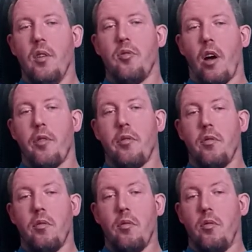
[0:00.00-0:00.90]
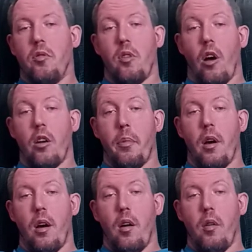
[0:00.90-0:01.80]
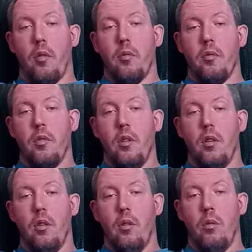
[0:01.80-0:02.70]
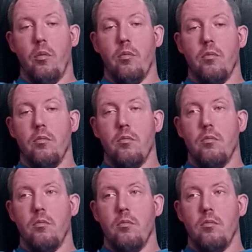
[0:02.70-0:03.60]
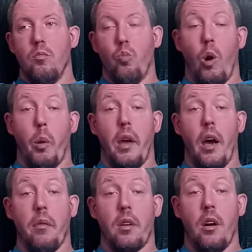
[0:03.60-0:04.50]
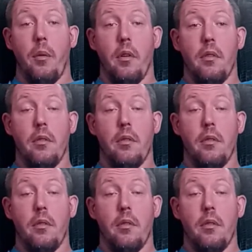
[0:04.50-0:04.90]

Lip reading: talk about, you know, what we have in common.